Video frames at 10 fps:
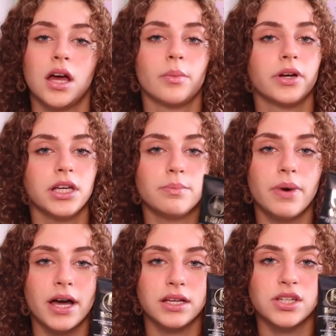I'm going to keep
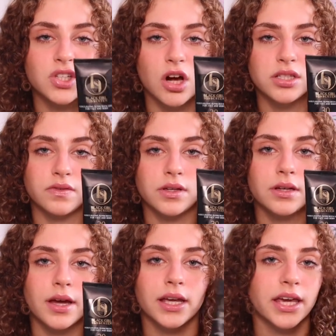buying stocks of
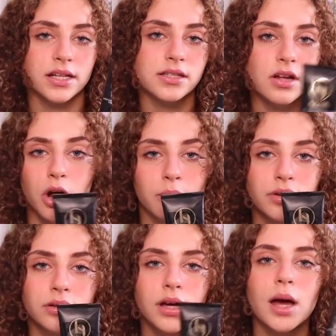it. I can't stop.
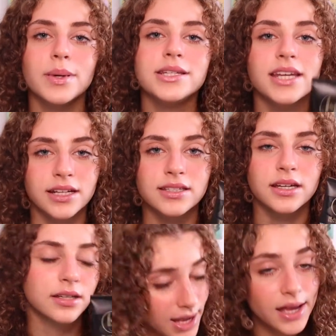I'm addicted.
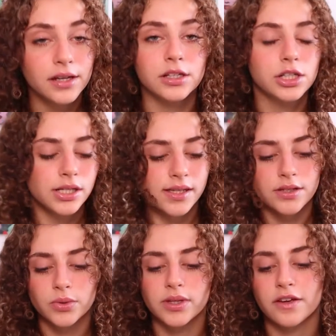And a good
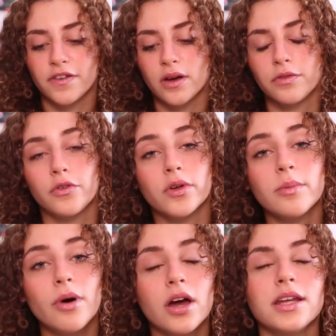sunscreen that I found for the
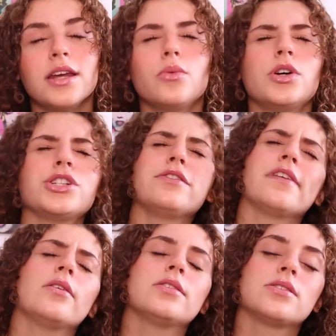body, and I wish I
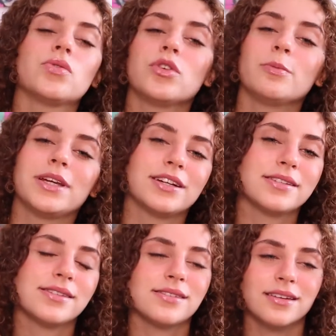found it sooner because